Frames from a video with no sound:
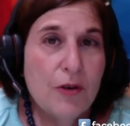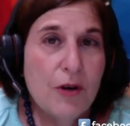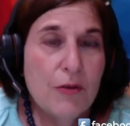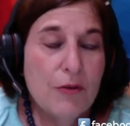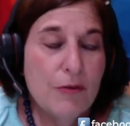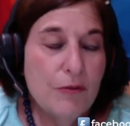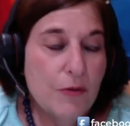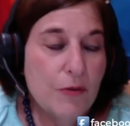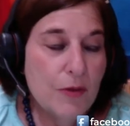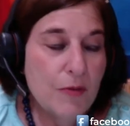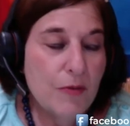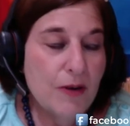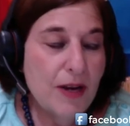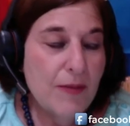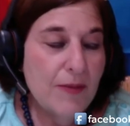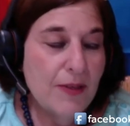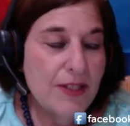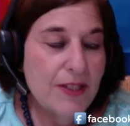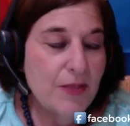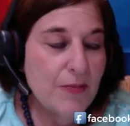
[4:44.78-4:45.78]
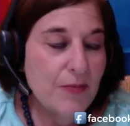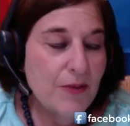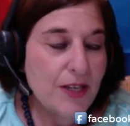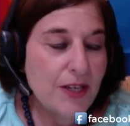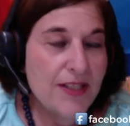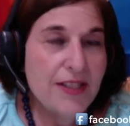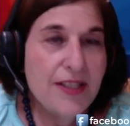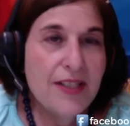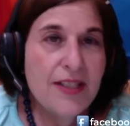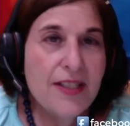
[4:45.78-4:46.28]
our, our Reform Rabbis
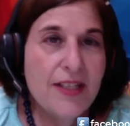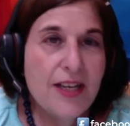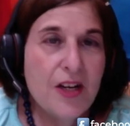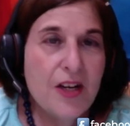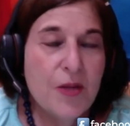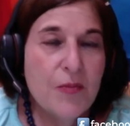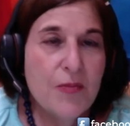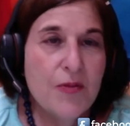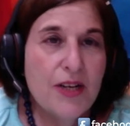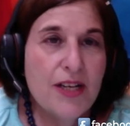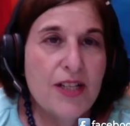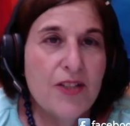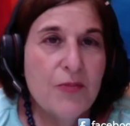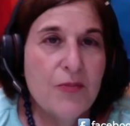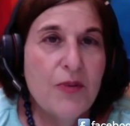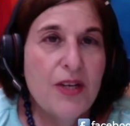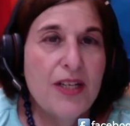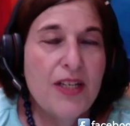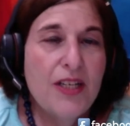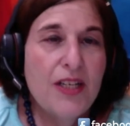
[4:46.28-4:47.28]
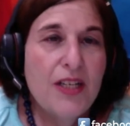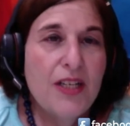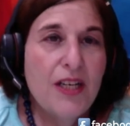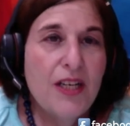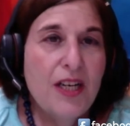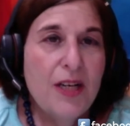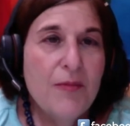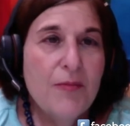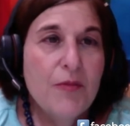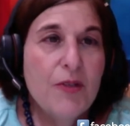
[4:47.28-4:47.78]
Press, C C A R Press, but
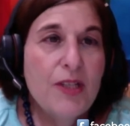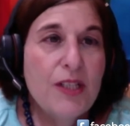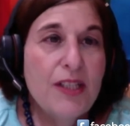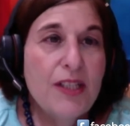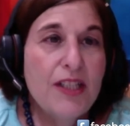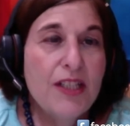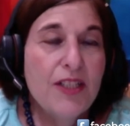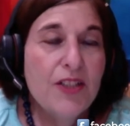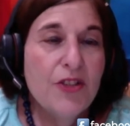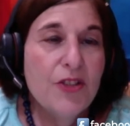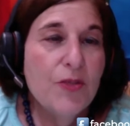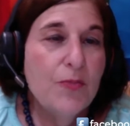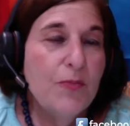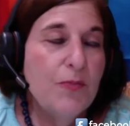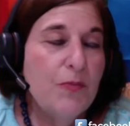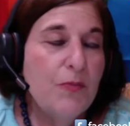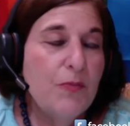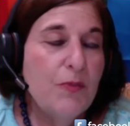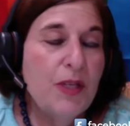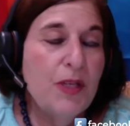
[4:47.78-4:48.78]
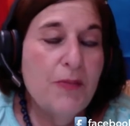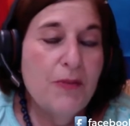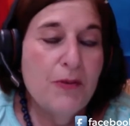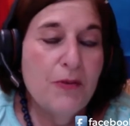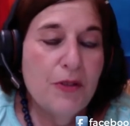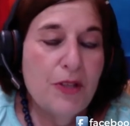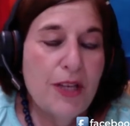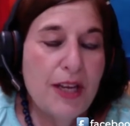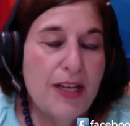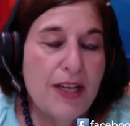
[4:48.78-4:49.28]
um, really there's
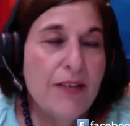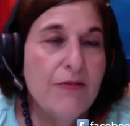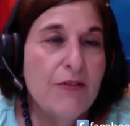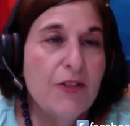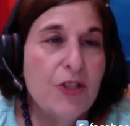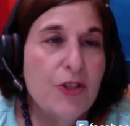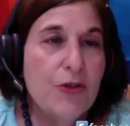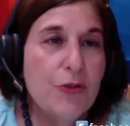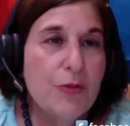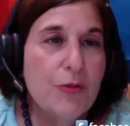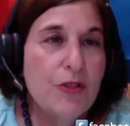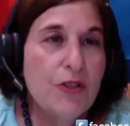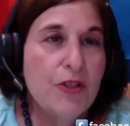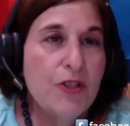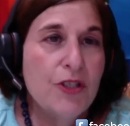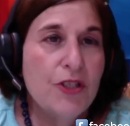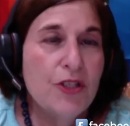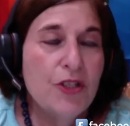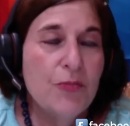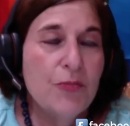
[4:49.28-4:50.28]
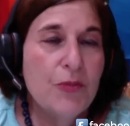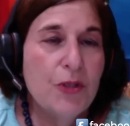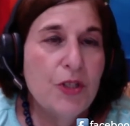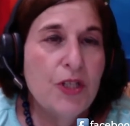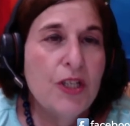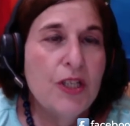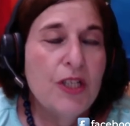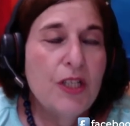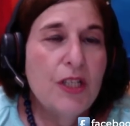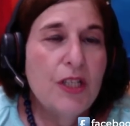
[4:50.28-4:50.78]
people that have contributed to this
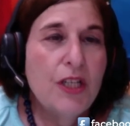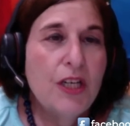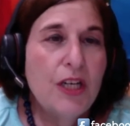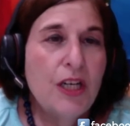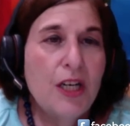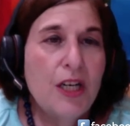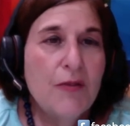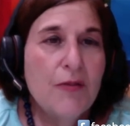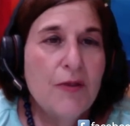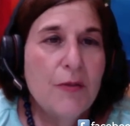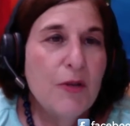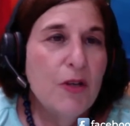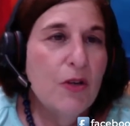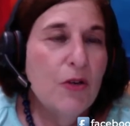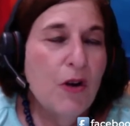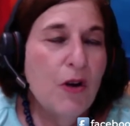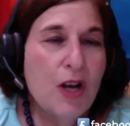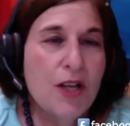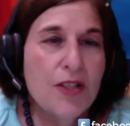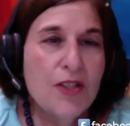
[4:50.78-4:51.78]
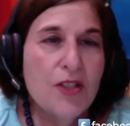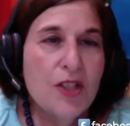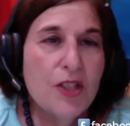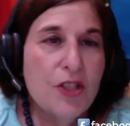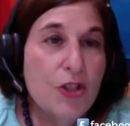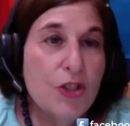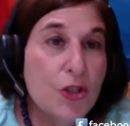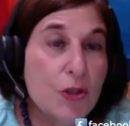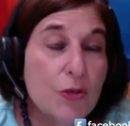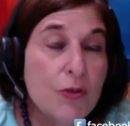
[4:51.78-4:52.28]
book uh, from across
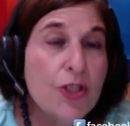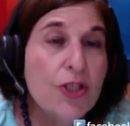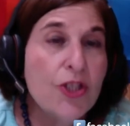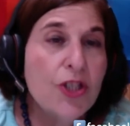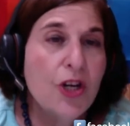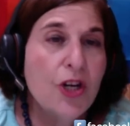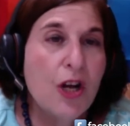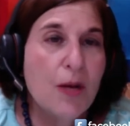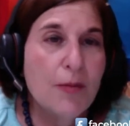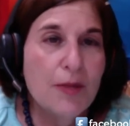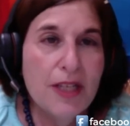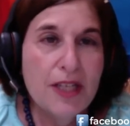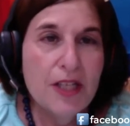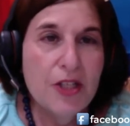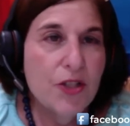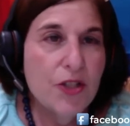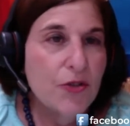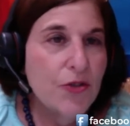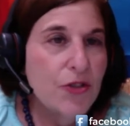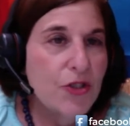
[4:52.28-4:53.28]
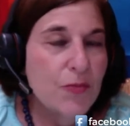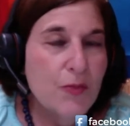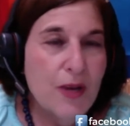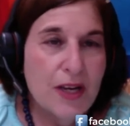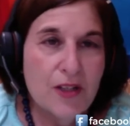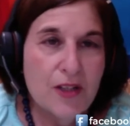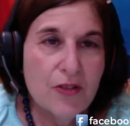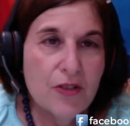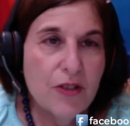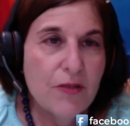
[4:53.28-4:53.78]
the Jewish denominational
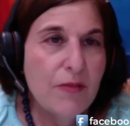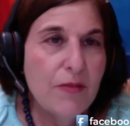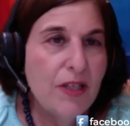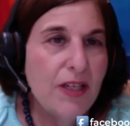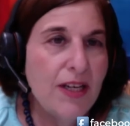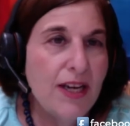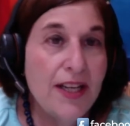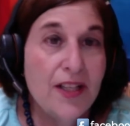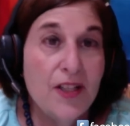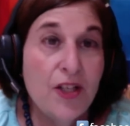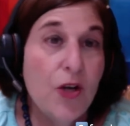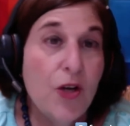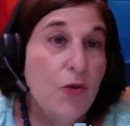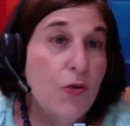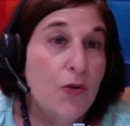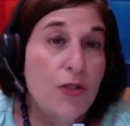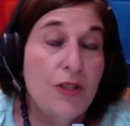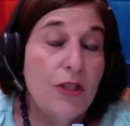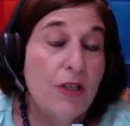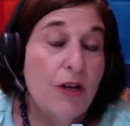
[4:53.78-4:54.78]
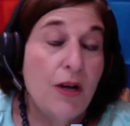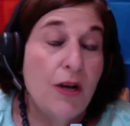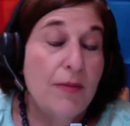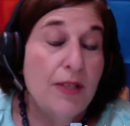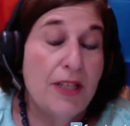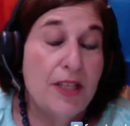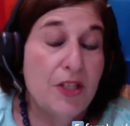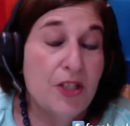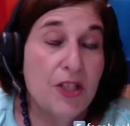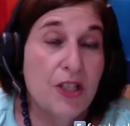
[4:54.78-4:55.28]
spectrum uh, and no
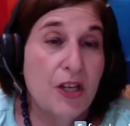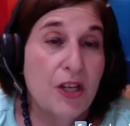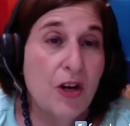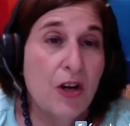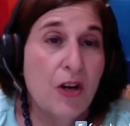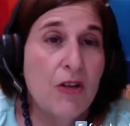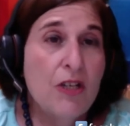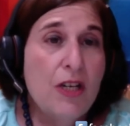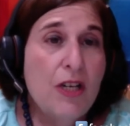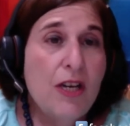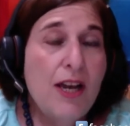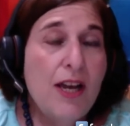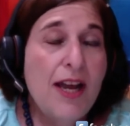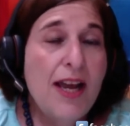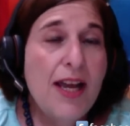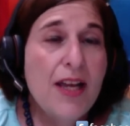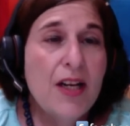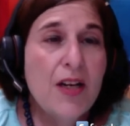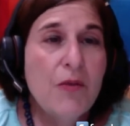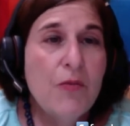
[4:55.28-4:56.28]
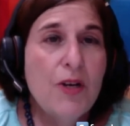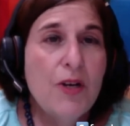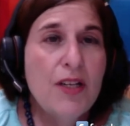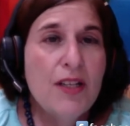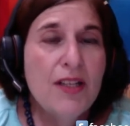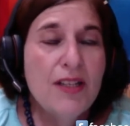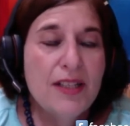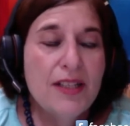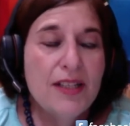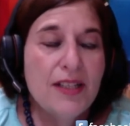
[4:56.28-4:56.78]
denomination at all. And one
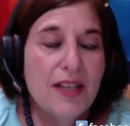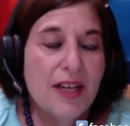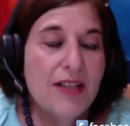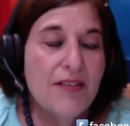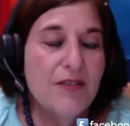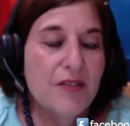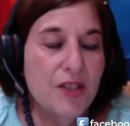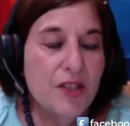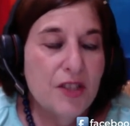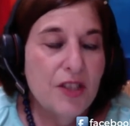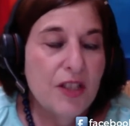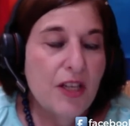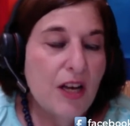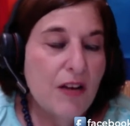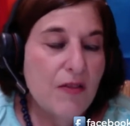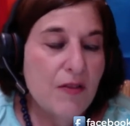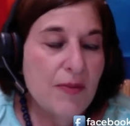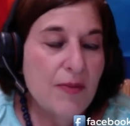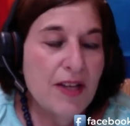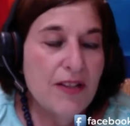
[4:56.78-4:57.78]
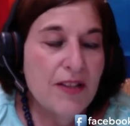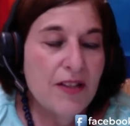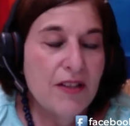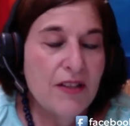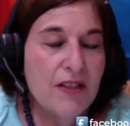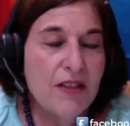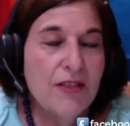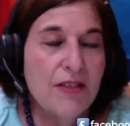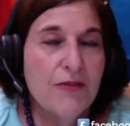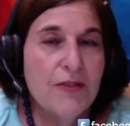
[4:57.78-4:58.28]
of the things that I just love about
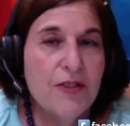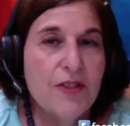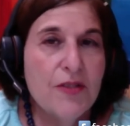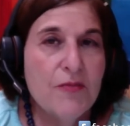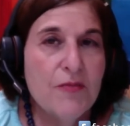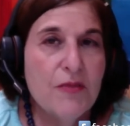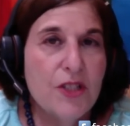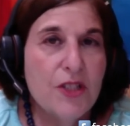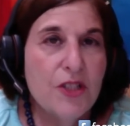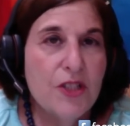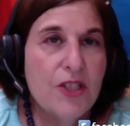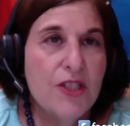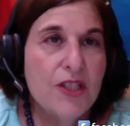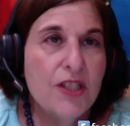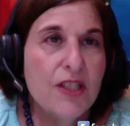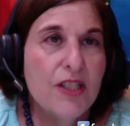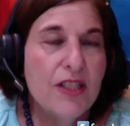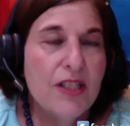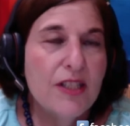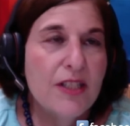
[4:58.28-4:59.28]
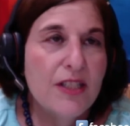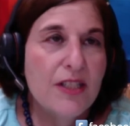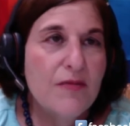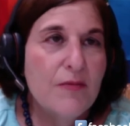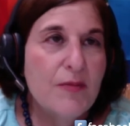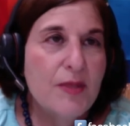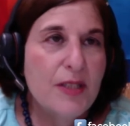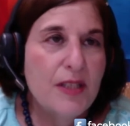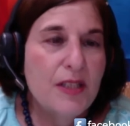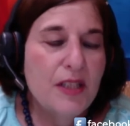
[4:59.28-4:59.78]
the different submissions and things that
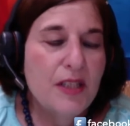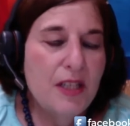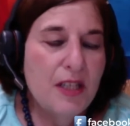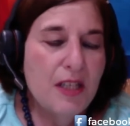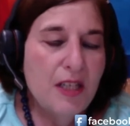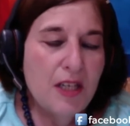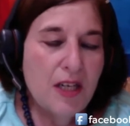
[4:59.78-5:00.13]
have been